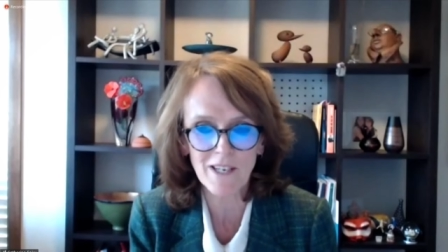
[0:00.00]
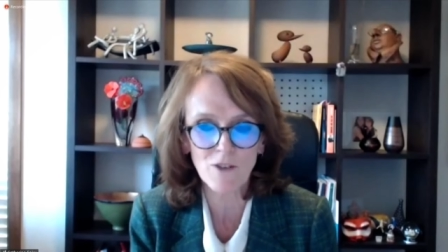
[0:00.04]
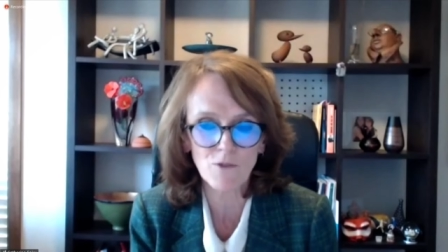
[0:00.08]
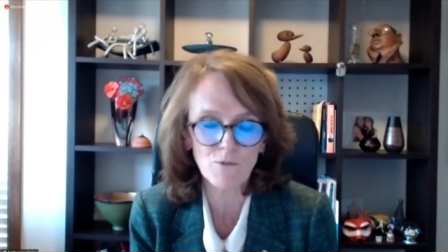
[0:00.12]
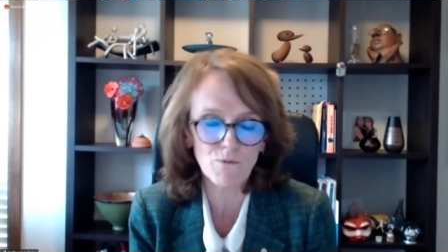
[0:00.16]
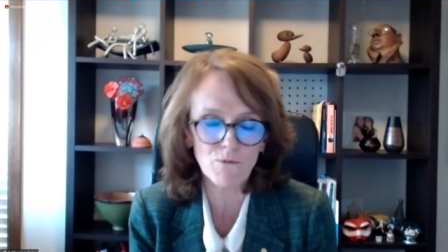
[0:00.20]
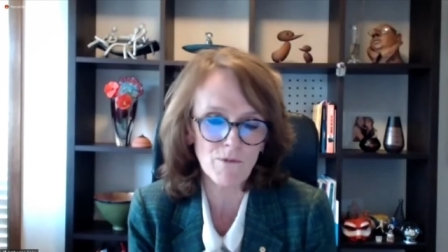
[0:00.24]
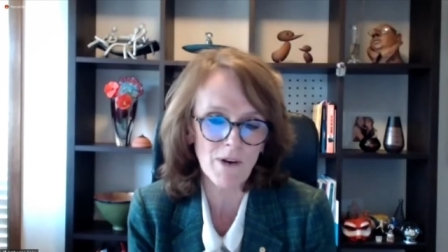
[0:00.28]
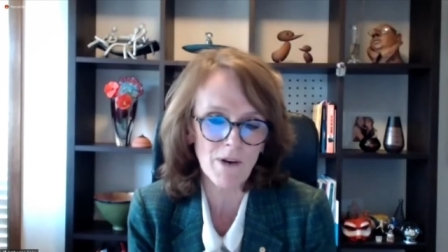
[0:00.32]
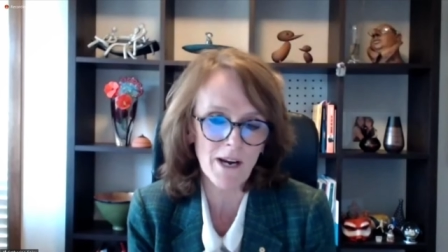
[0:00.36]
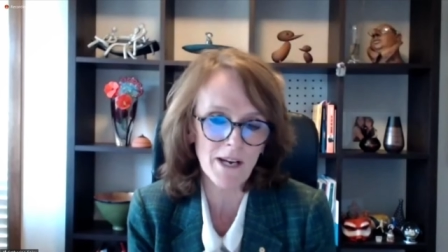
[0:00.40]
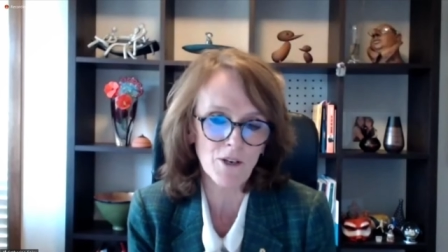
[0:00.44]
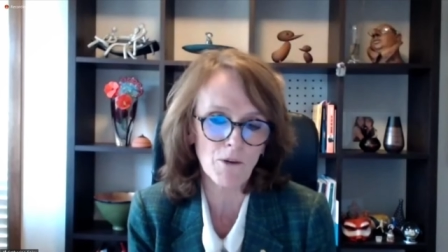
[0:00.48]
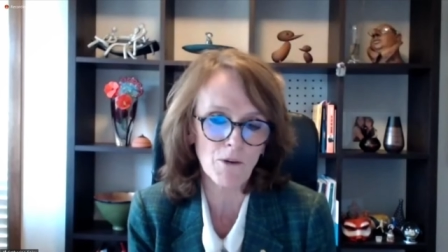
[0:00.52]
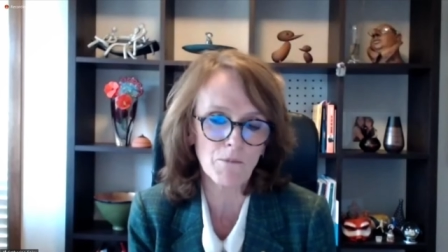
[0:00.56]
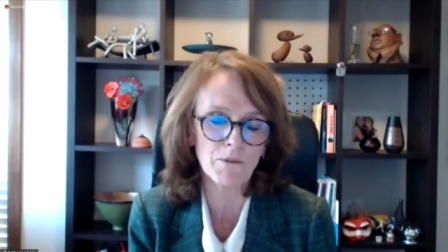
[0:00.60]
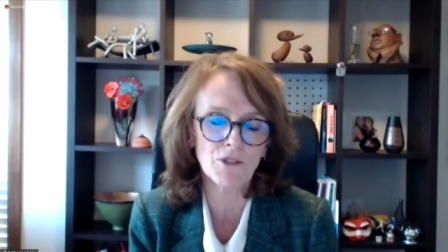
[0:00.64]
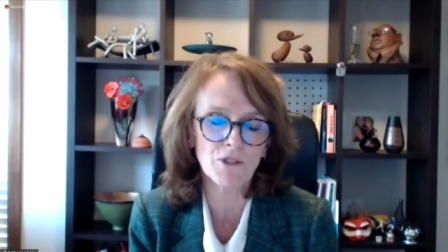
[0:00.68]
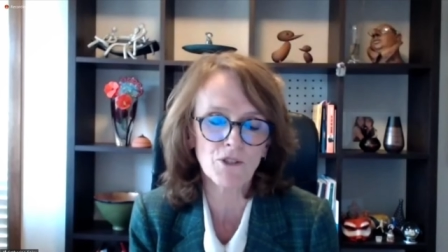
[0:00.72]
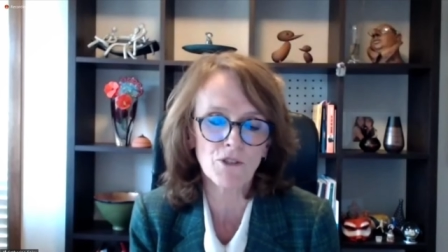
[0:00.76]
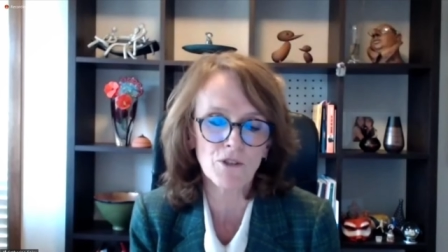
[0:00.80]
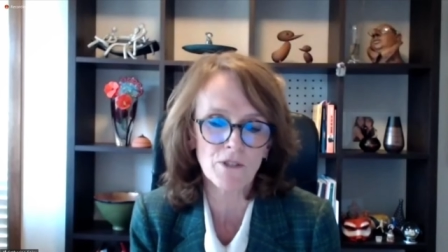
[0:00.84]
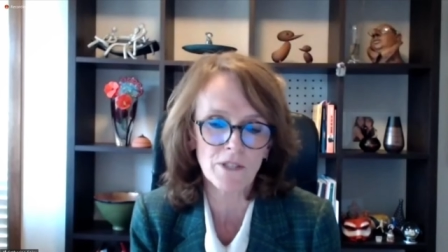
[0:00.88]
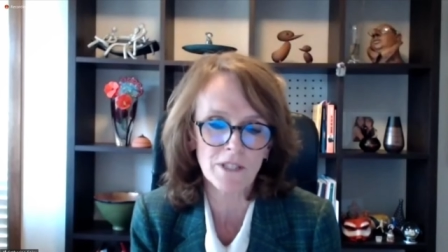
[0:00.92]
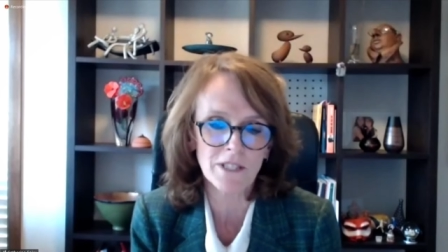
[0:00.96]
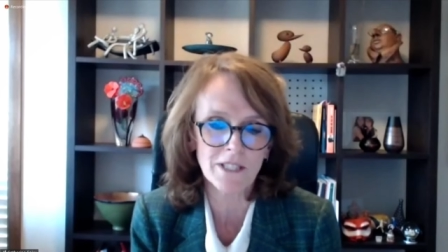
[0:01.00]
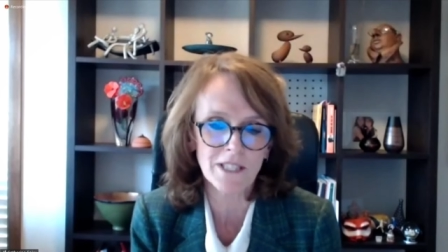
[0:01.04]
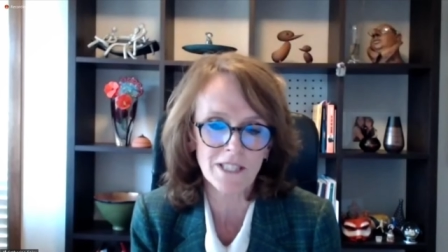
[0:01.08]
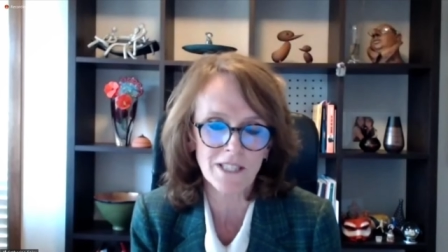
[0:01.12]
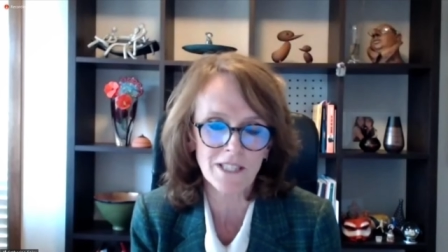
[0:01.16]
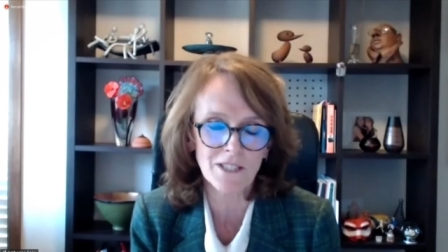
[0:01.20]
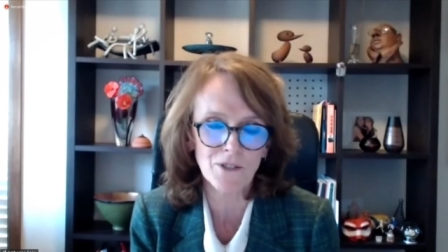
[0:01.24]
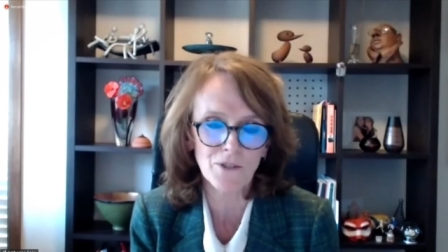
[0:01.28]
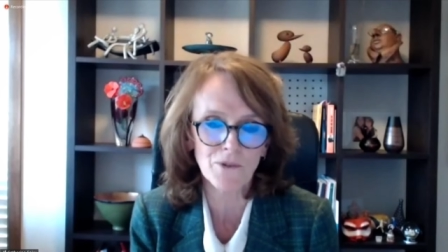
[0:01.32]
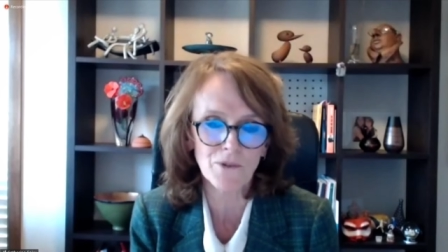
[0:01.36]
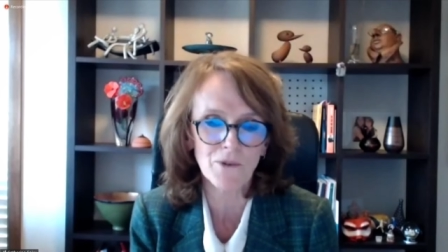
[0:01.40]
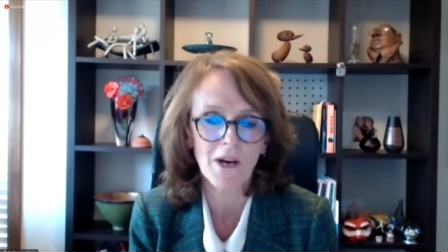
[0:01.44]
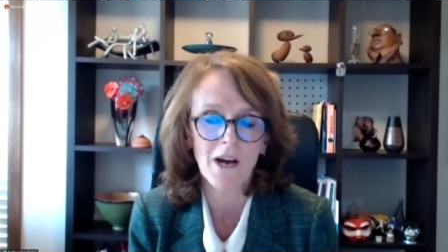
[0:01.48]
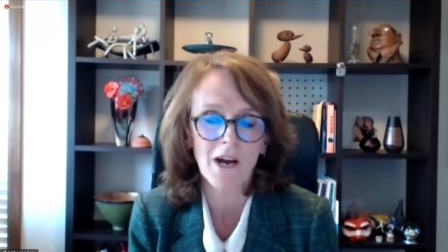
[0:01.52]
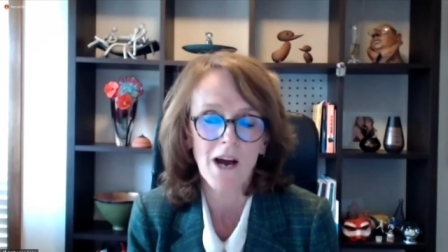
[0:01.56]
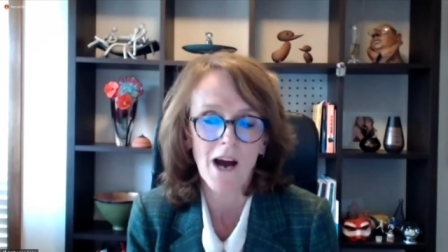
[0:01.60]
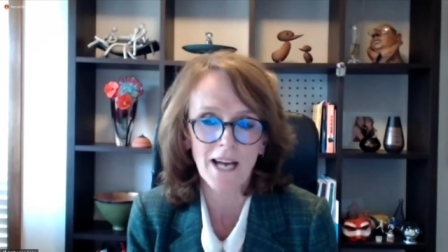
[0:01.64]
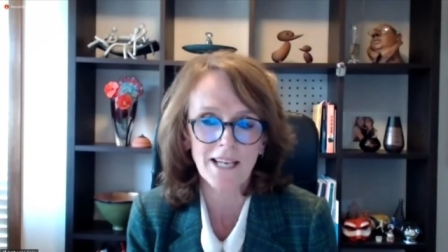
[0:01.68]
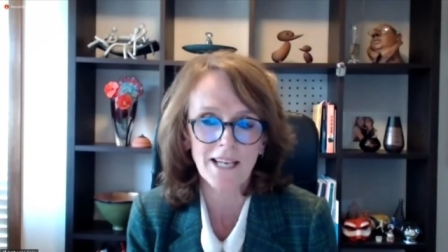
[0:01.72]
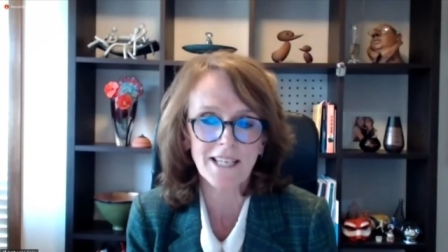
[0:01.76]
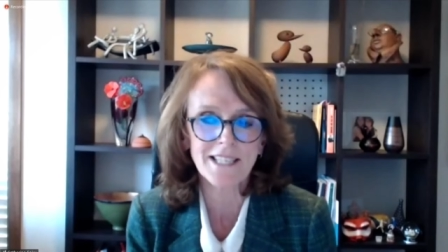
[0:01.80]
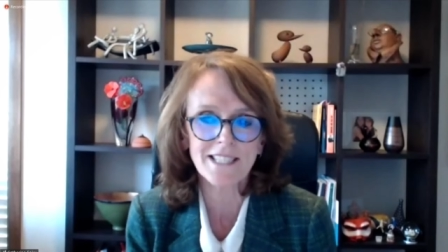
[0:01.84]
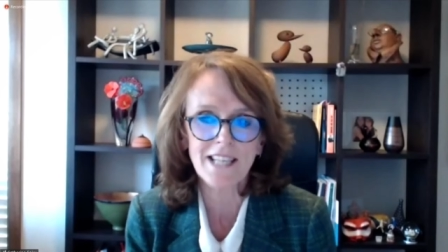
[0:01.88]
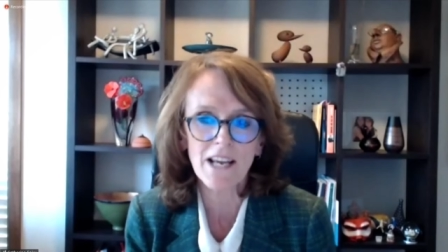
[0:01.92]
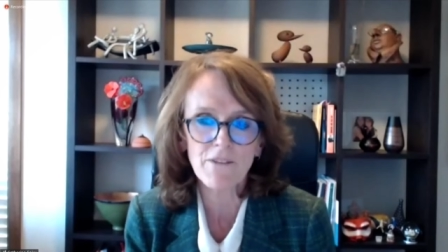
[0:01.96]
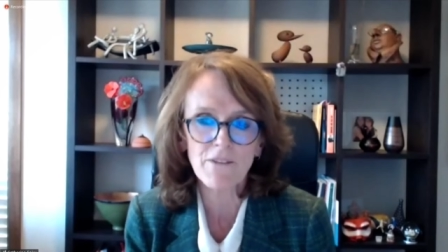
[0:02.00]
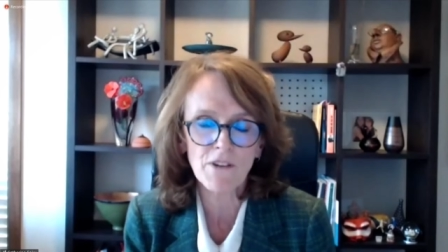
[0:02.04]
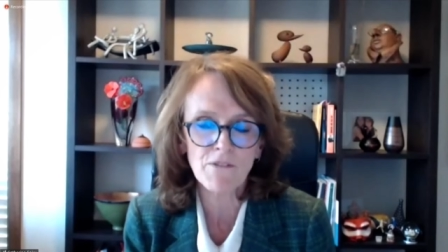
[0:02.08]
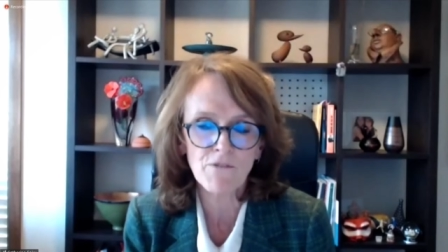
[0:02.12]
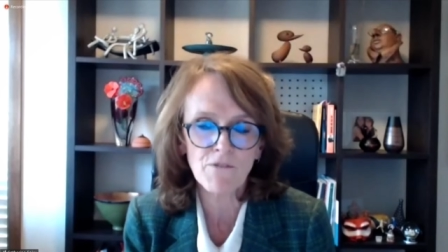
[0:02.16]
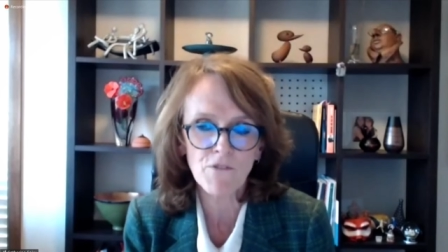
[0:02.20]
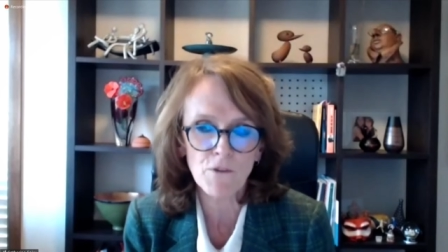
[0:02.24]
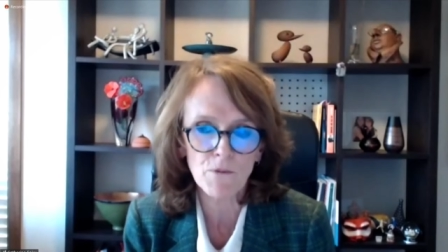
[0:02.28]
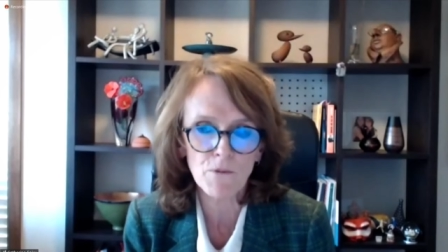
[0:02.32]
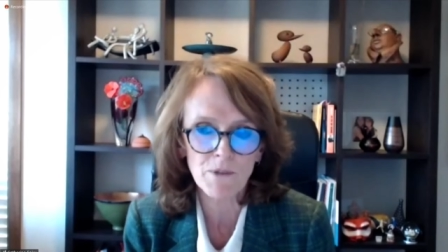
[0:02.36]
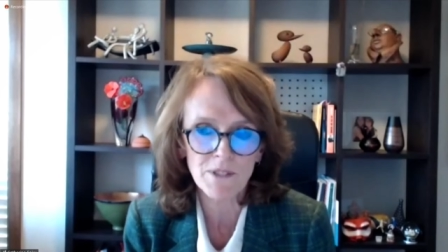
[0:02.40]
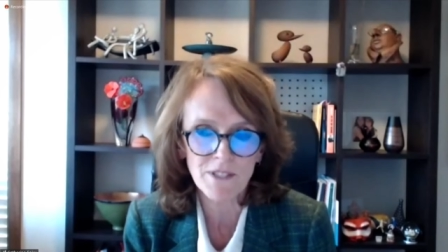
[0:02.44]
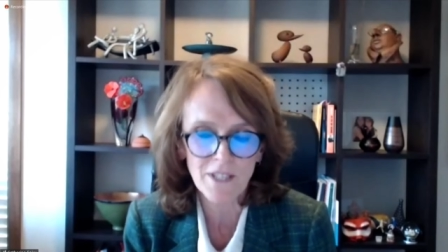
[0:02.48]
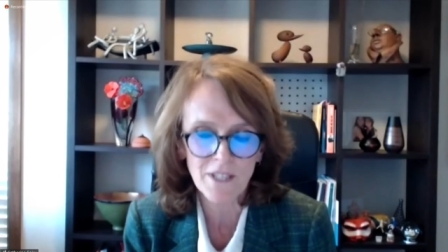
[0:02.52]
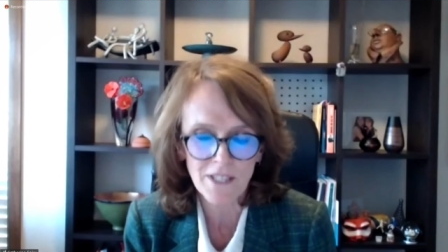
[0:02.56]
great opportunity to, I guess, have influence.